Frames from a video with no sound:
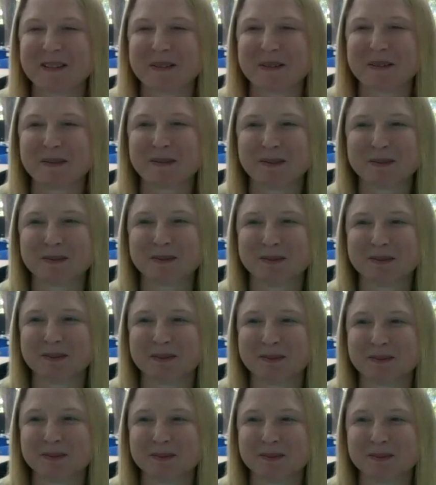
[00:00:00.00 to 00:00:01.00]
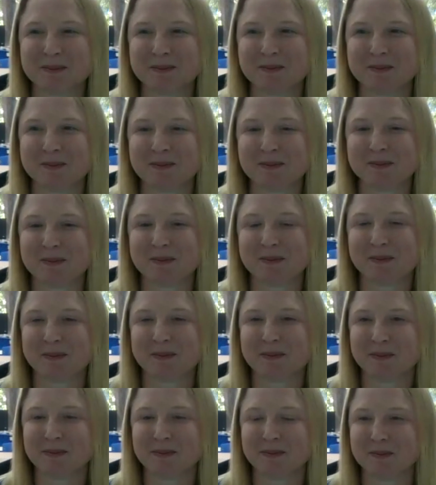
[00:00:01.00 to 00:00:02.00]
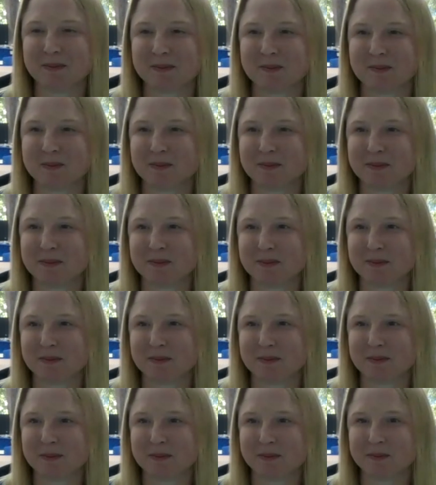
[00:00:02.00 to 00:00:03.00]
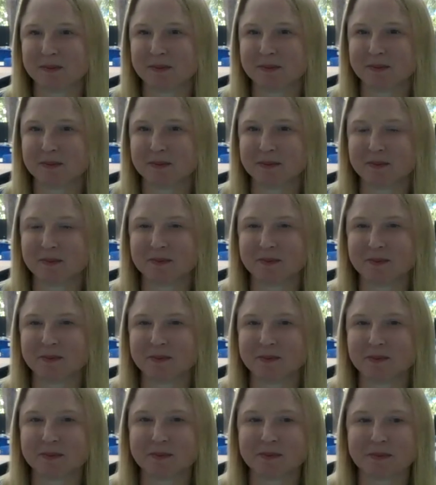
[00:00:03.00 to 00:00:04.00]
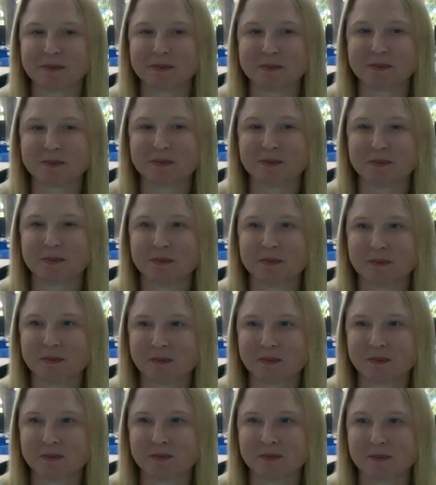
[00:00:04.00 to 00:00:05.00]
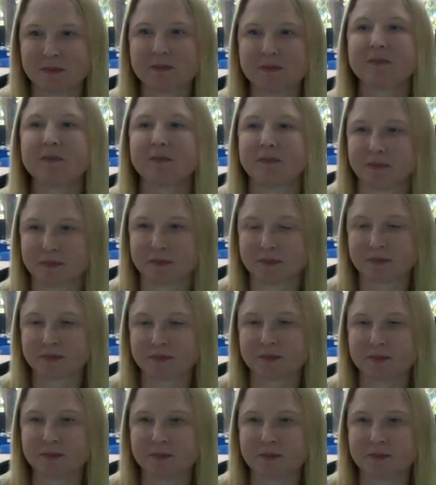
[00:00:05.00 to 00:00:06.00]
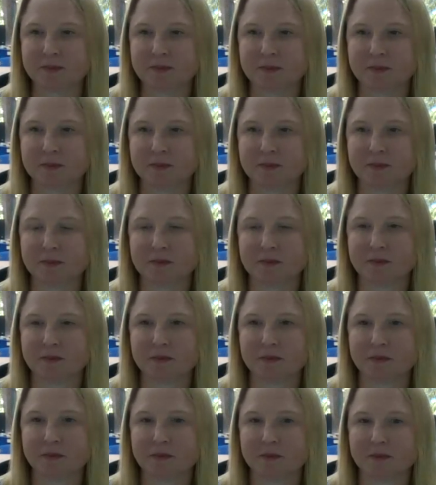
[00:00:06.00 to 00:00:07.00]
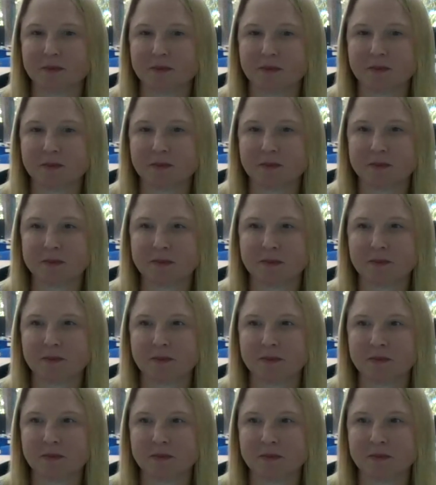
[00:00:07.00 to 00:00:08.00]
(silent)